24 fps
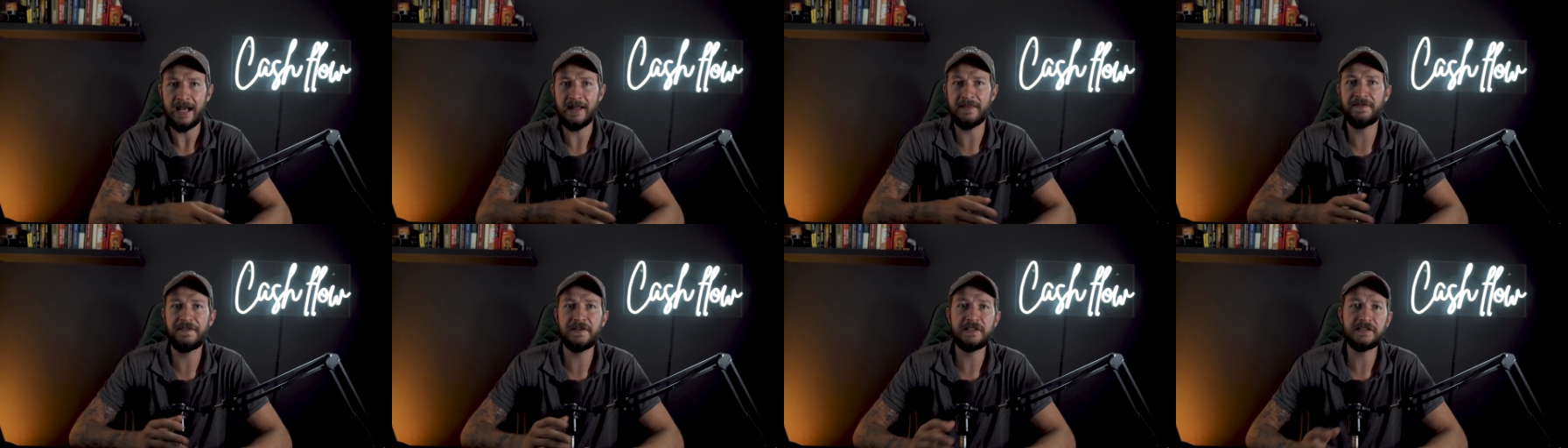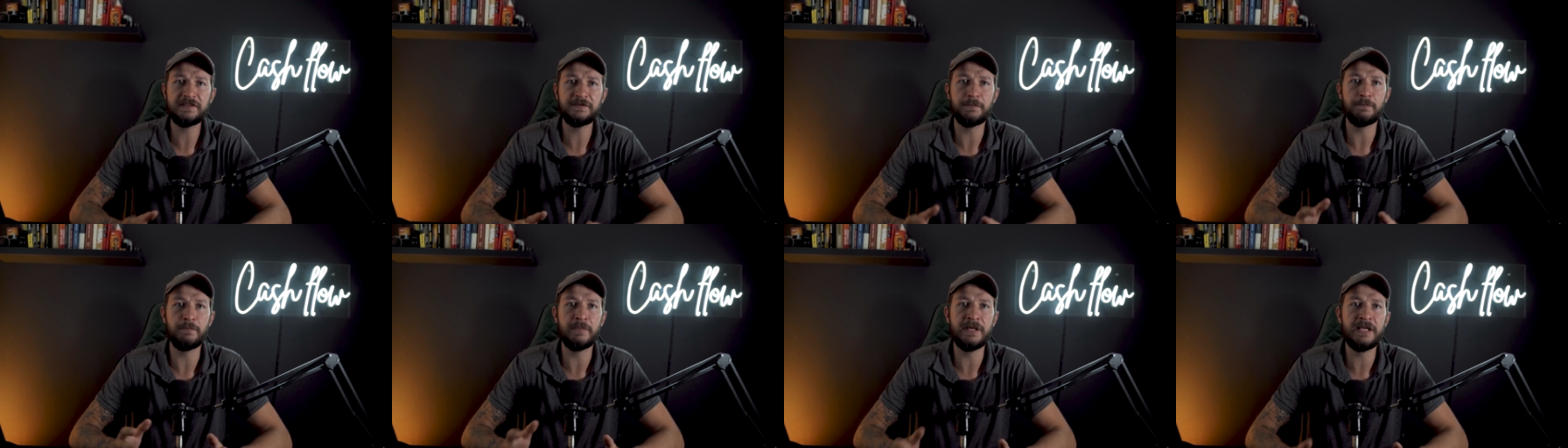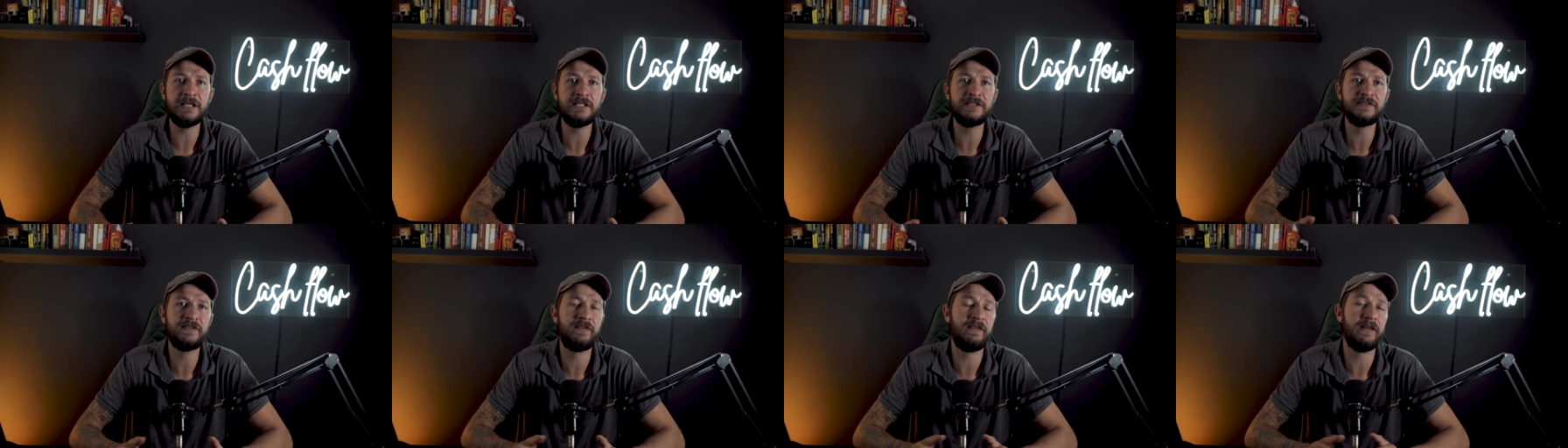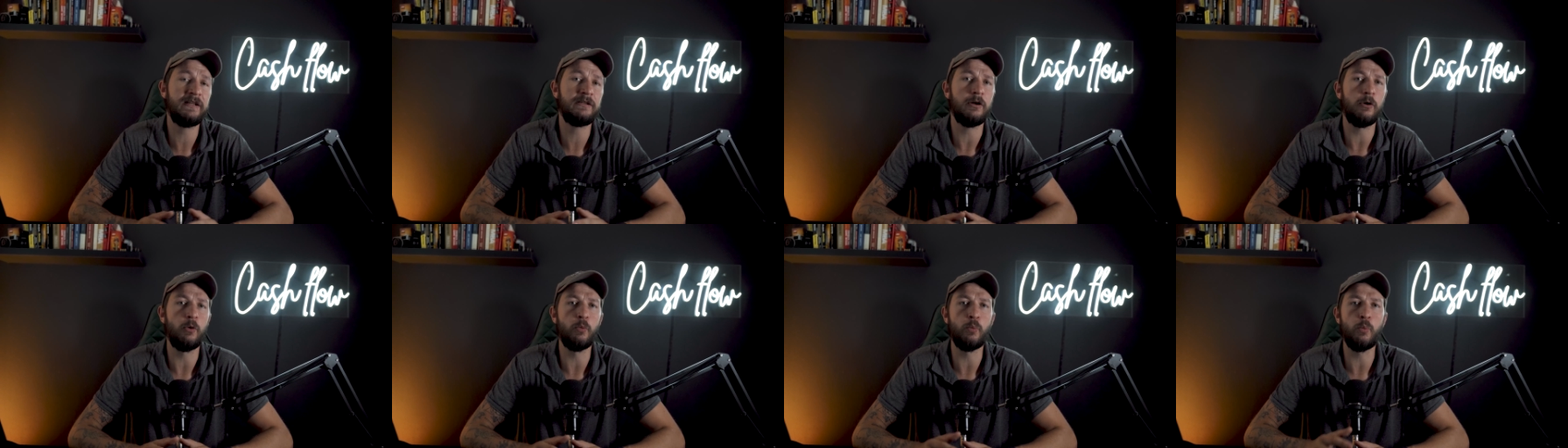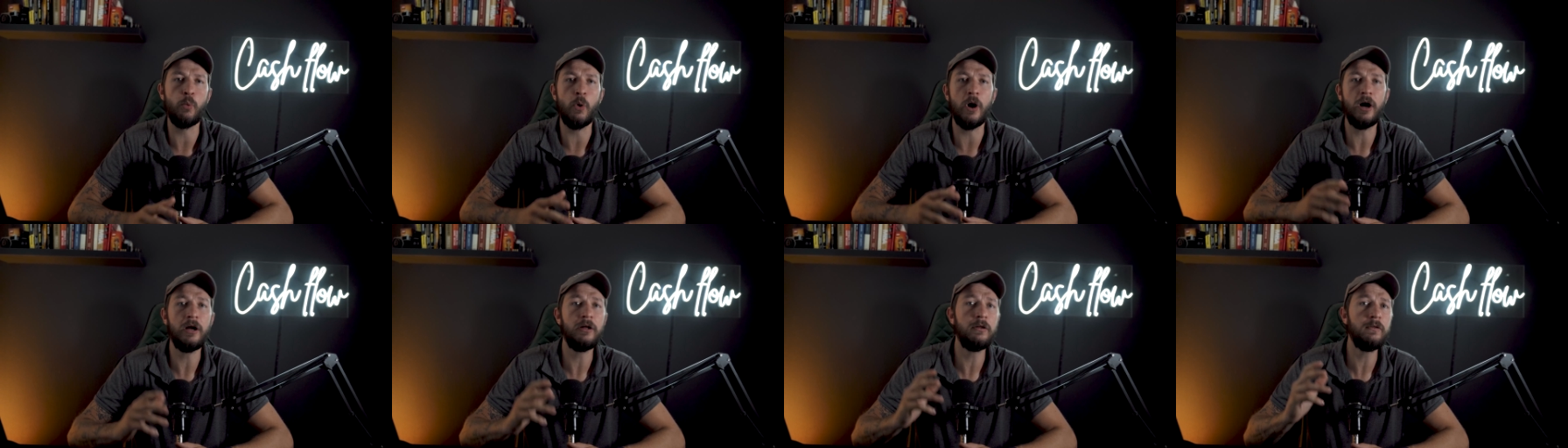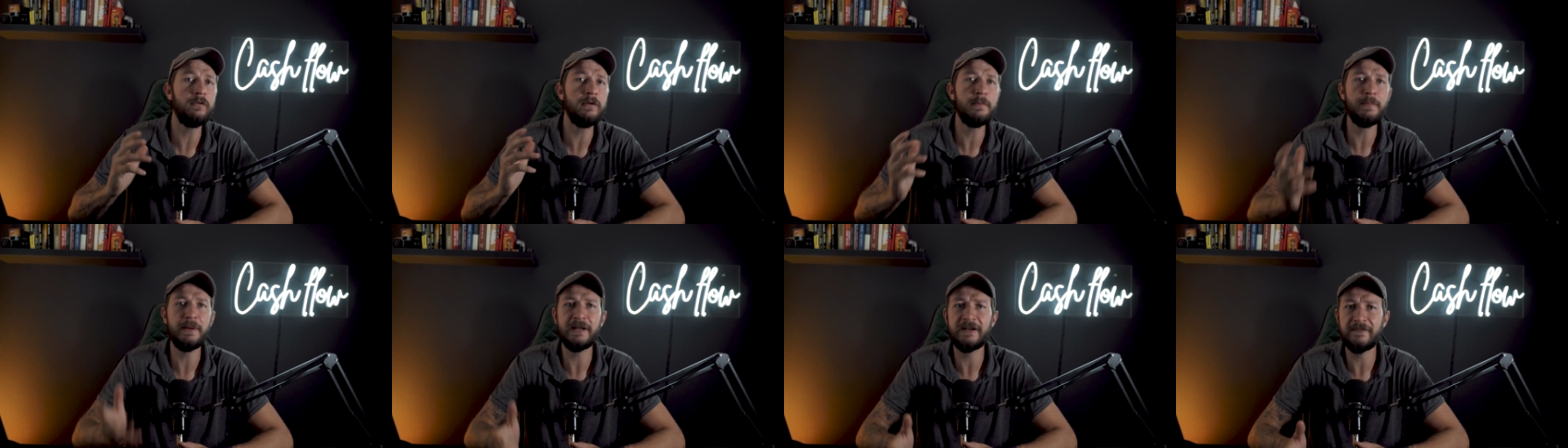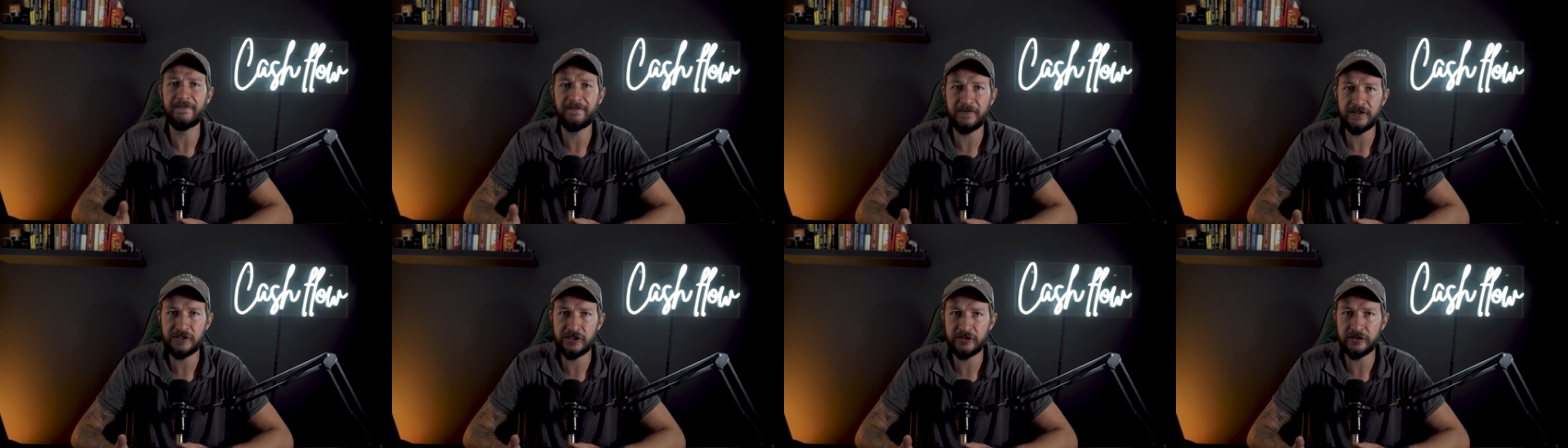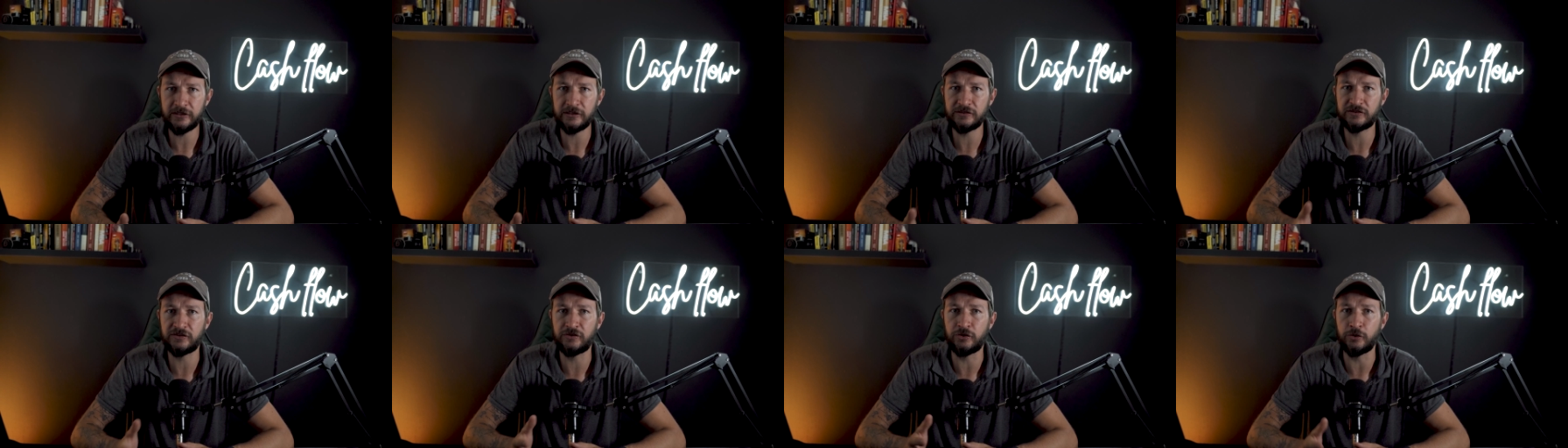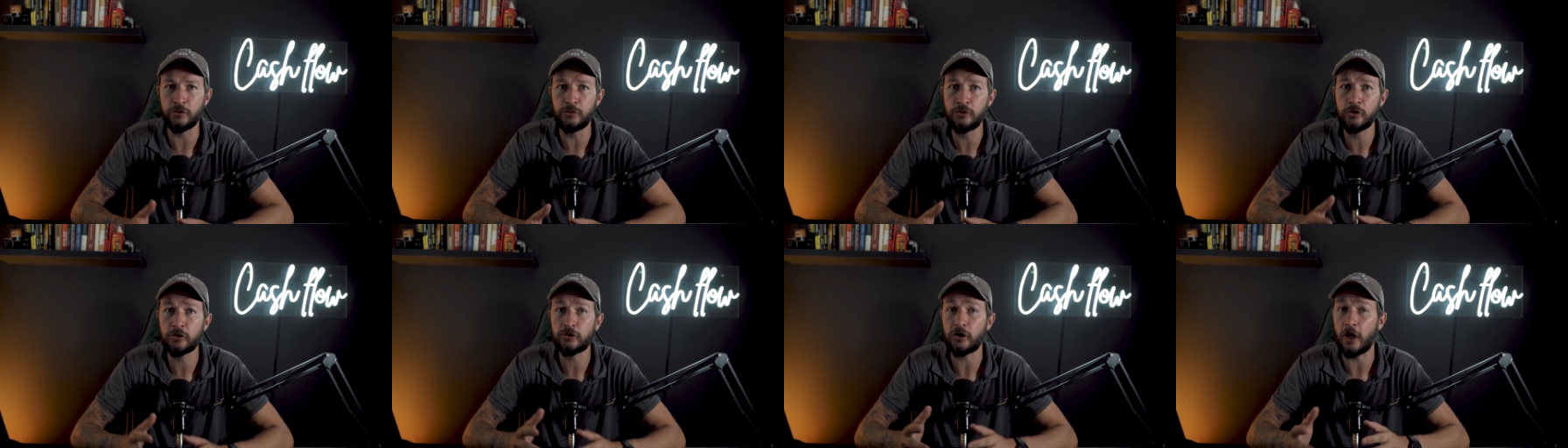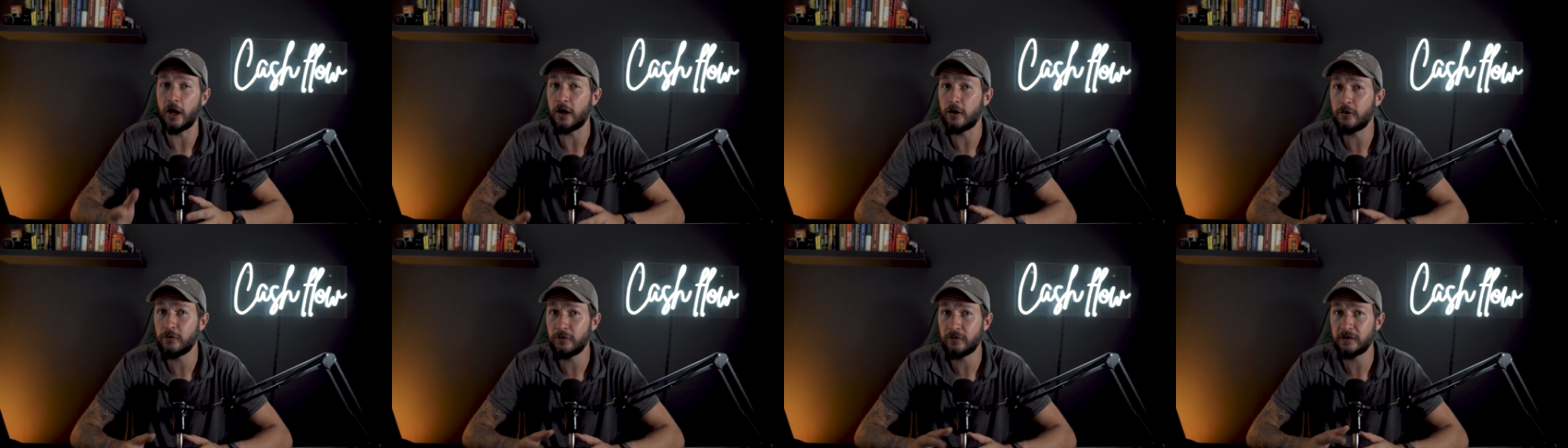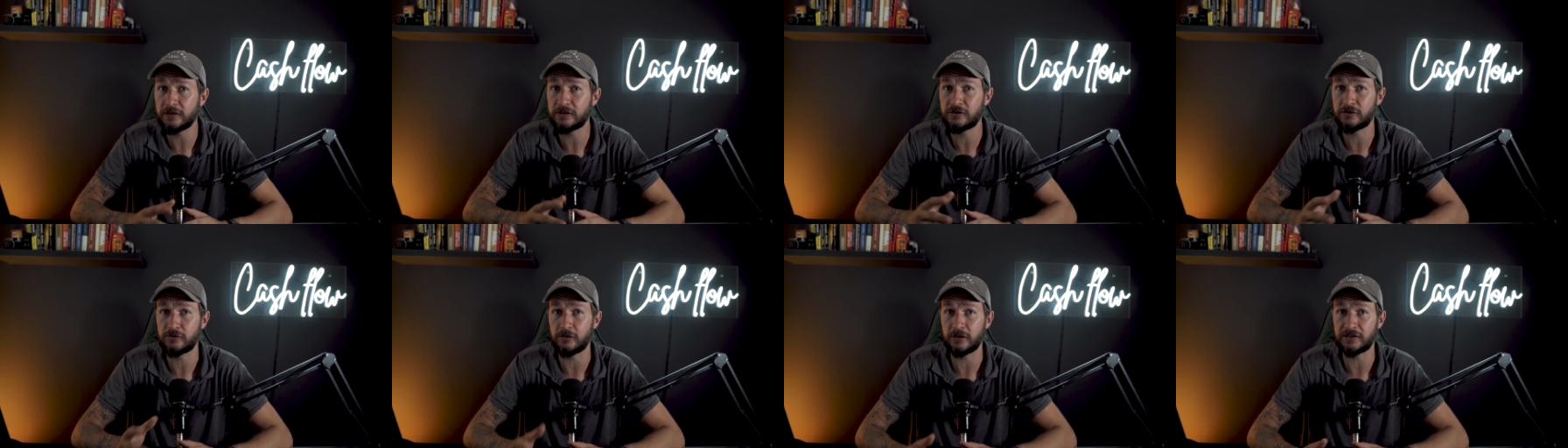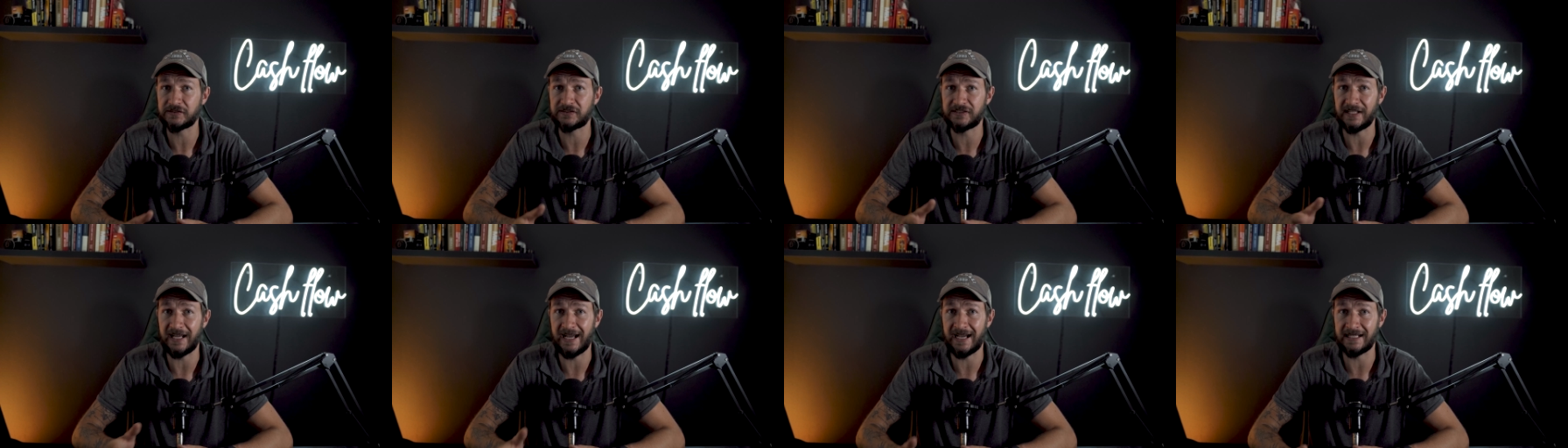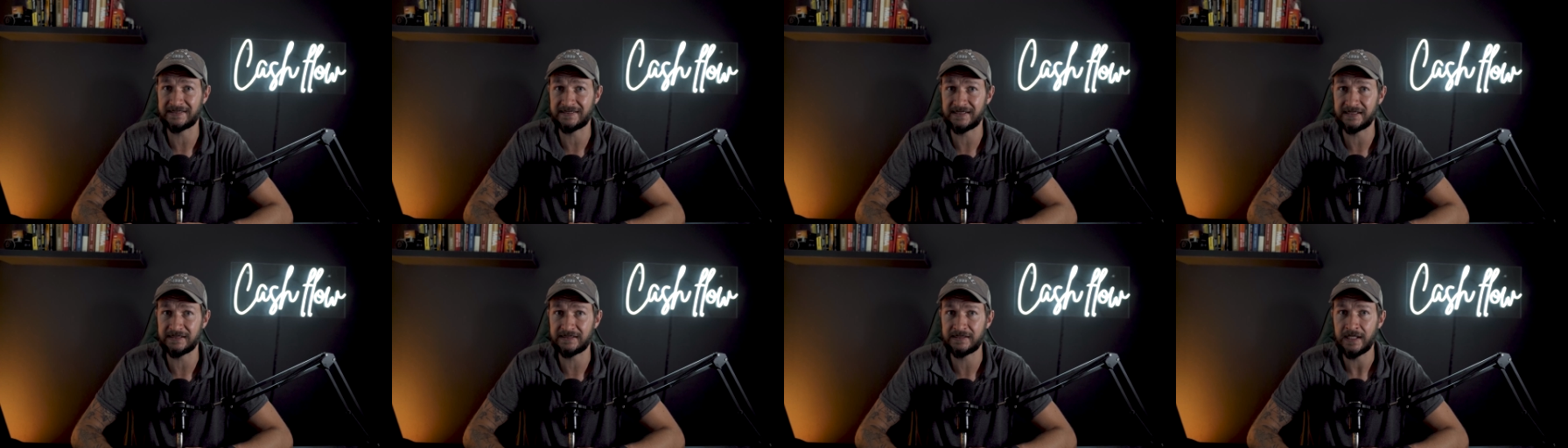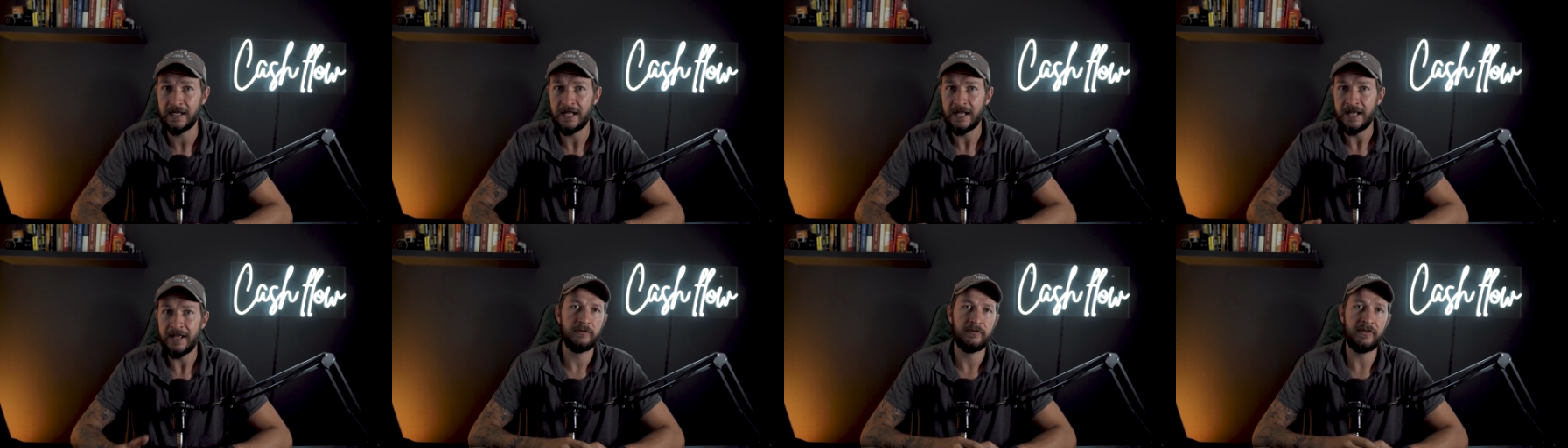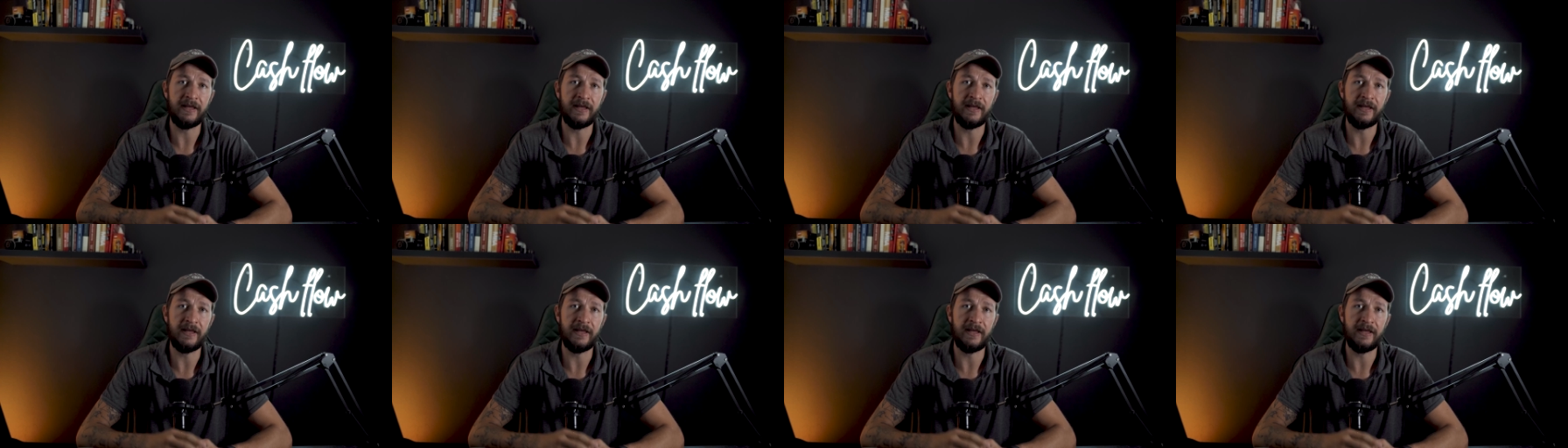and this means that while the beneficiaries do not own the trust assets,